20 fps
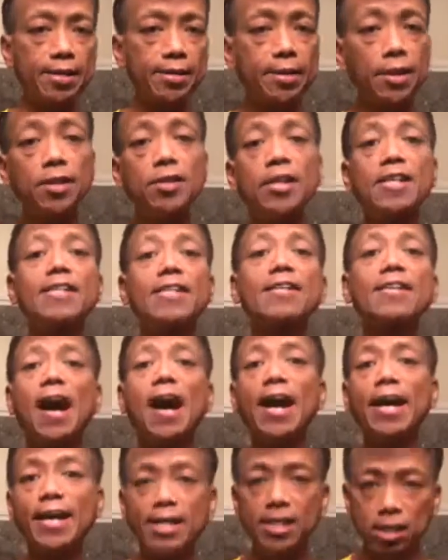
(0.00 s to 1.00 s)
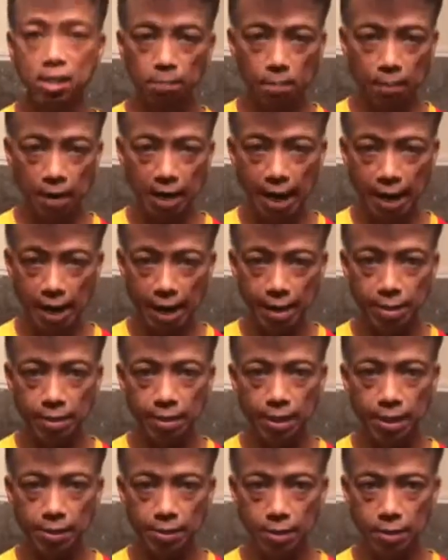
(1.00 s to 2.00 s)
There's a science behind
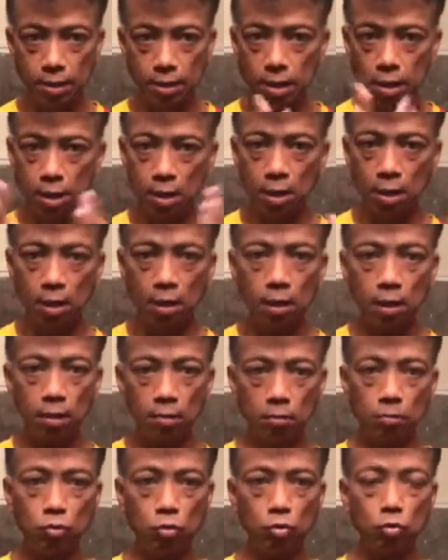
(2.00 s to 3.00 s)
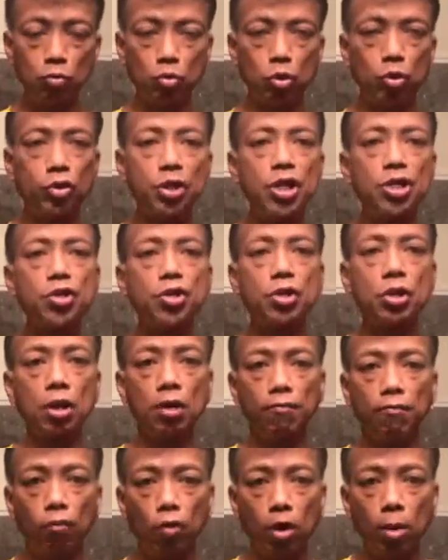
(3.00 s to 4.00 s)
this
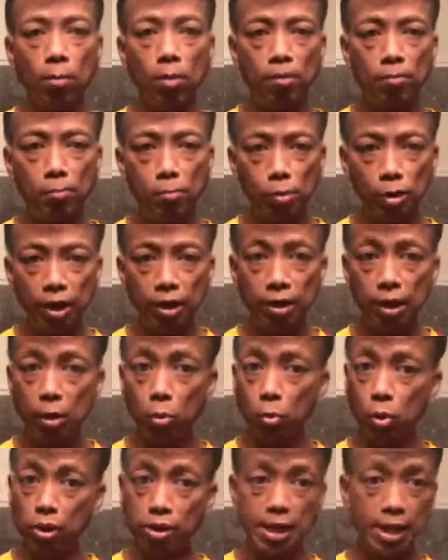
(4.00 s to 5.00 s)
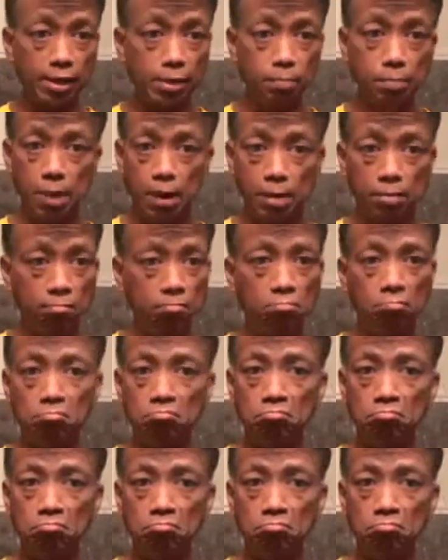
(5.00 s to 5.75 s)
traditional form of breathing, which has been